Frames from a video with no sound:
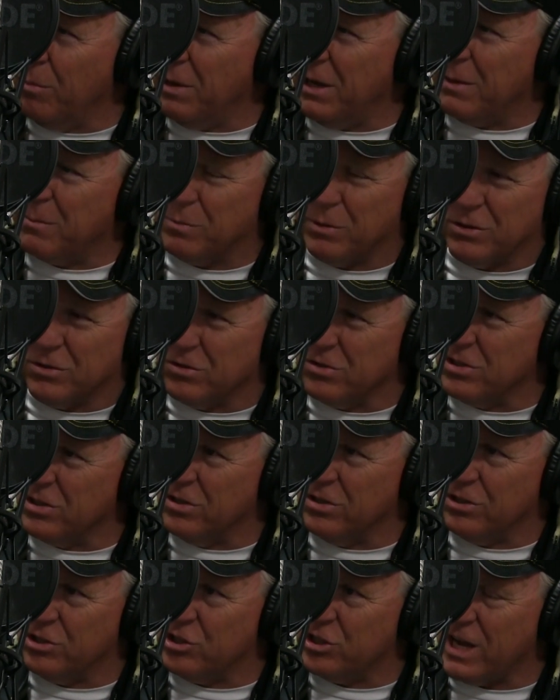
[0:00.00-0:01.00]
bit, but there's a
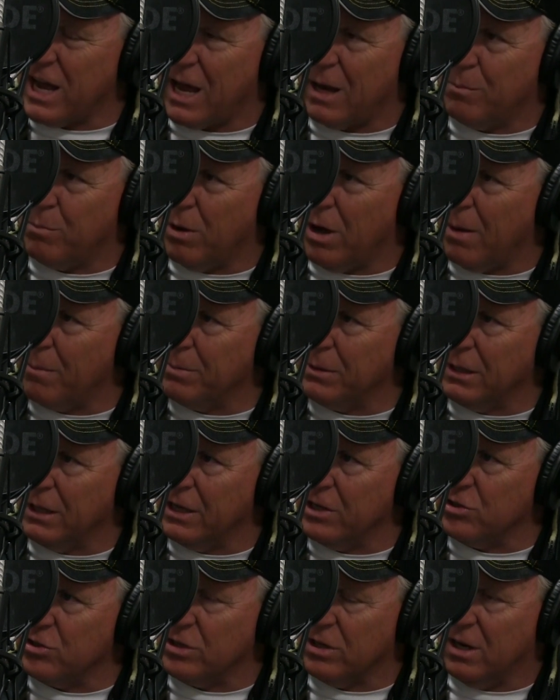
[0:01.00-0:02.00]
good shad
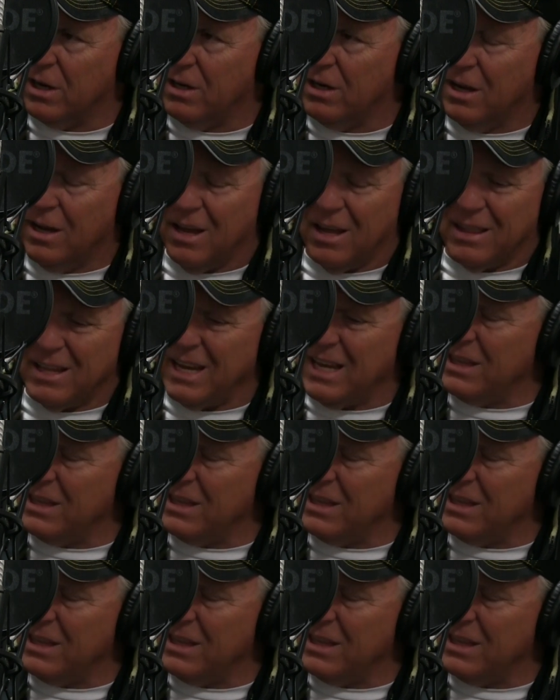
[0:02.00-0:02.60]
population, and they